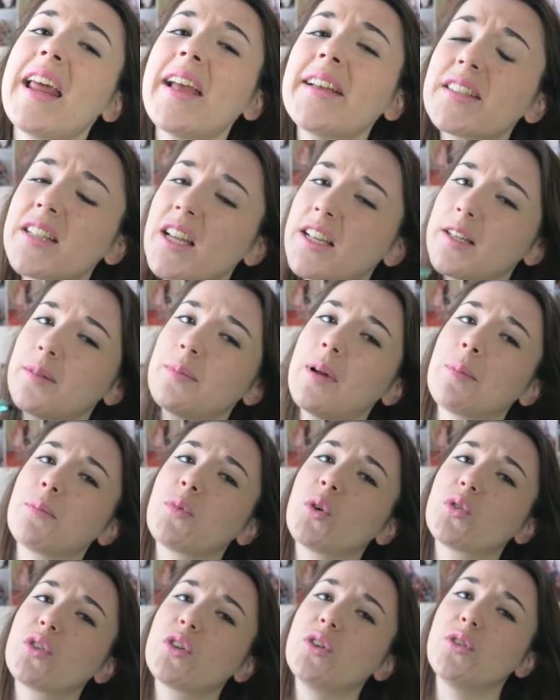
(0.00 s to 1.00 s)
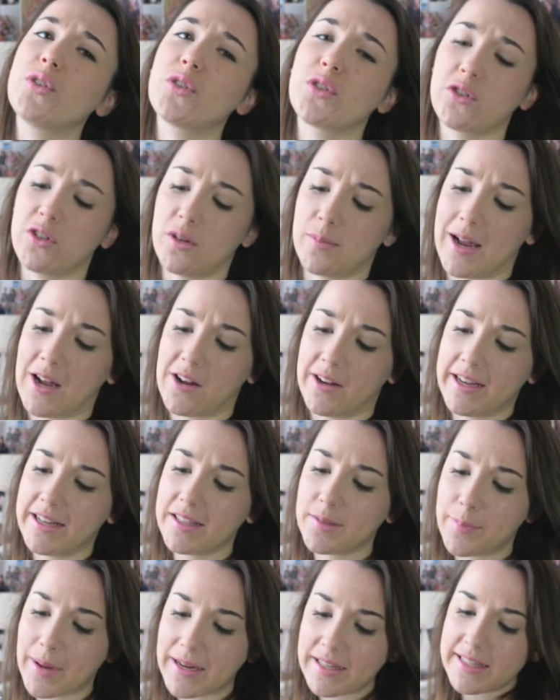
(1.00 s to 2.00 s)
next item I'm not too sure about,
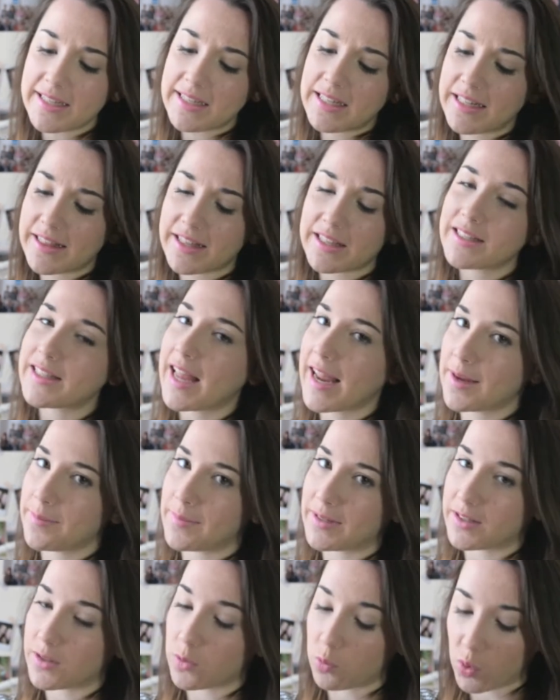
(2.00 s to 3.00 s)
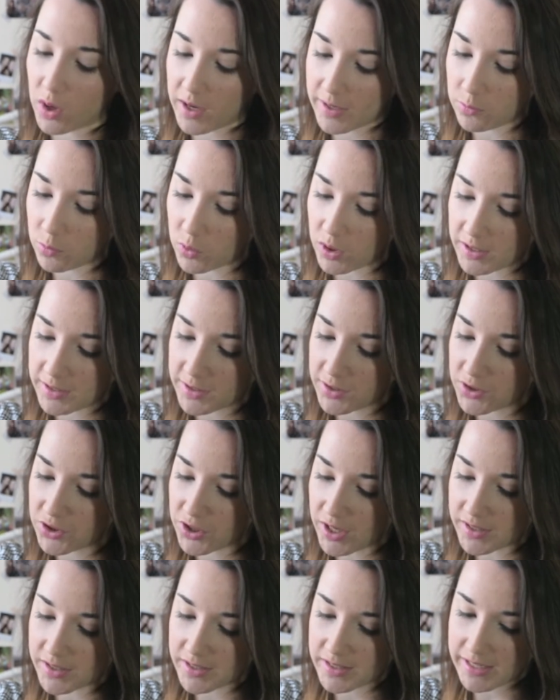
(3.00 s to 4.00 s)
it's basically the same as the white one,
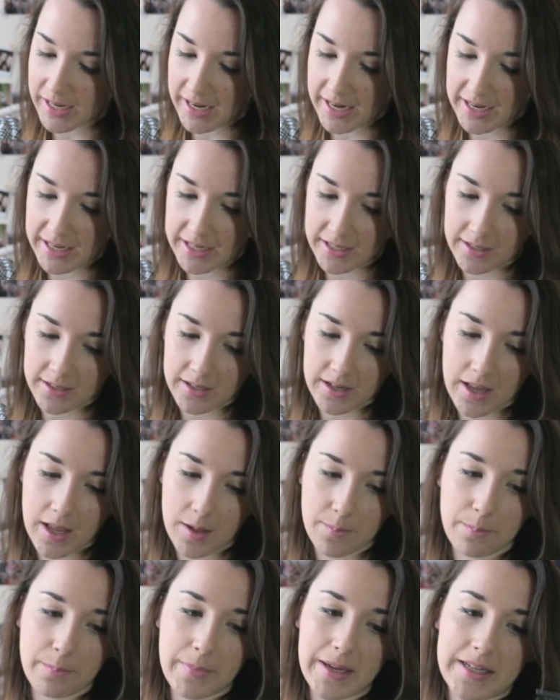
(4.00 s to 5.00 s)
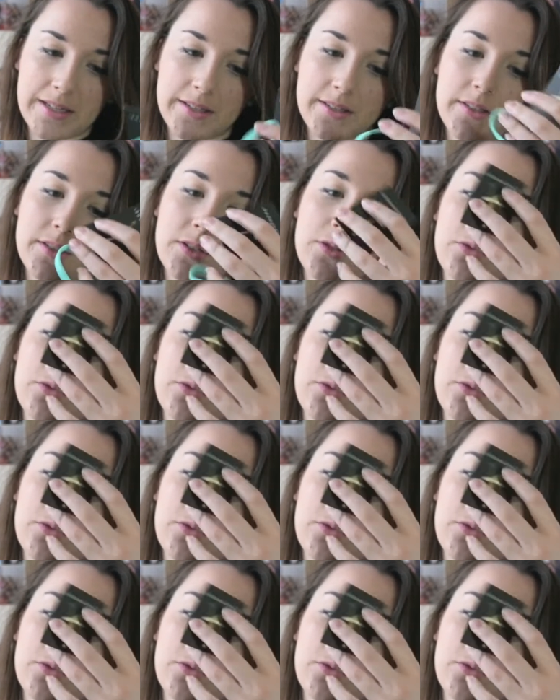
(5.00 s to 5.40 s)
just in a mint